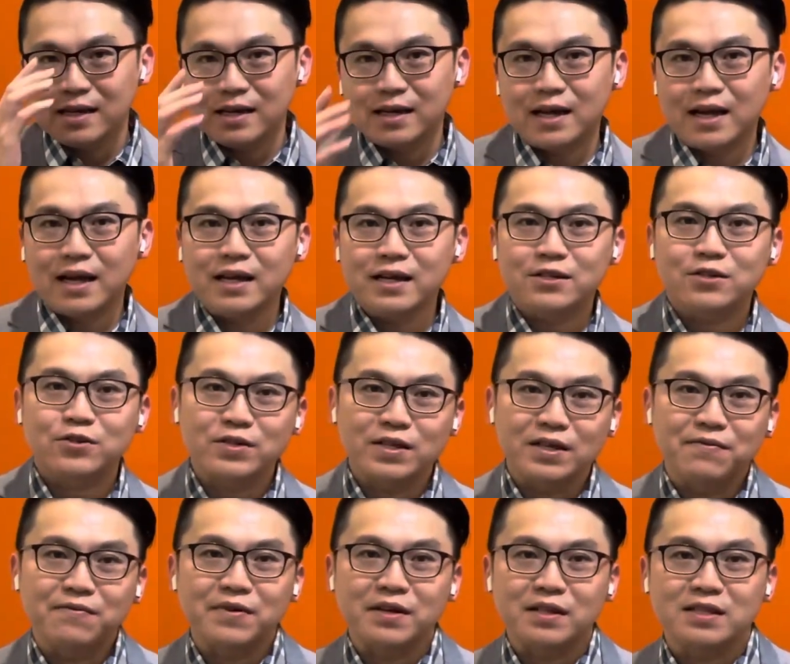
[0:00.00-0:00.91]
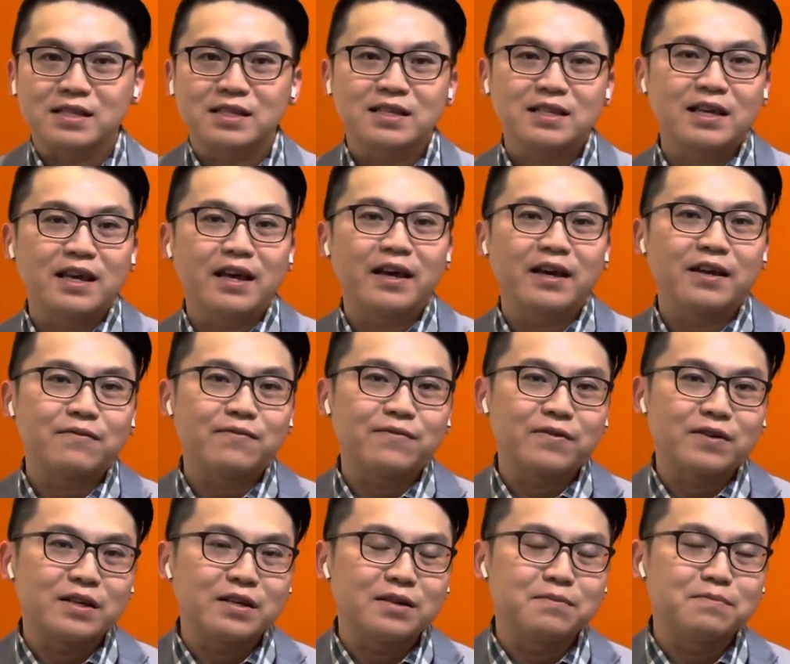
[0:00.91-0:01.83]
I actually felt scared for
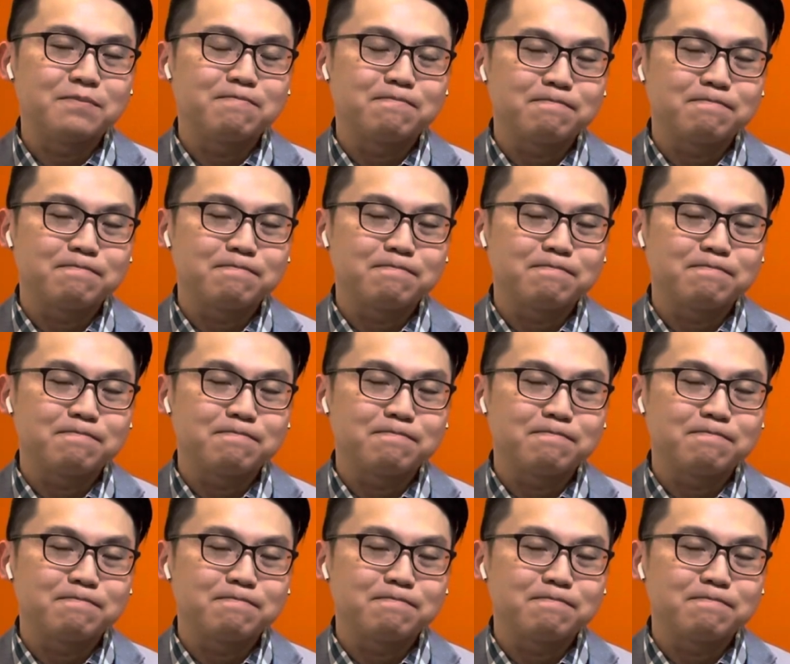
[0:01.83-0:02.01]
him.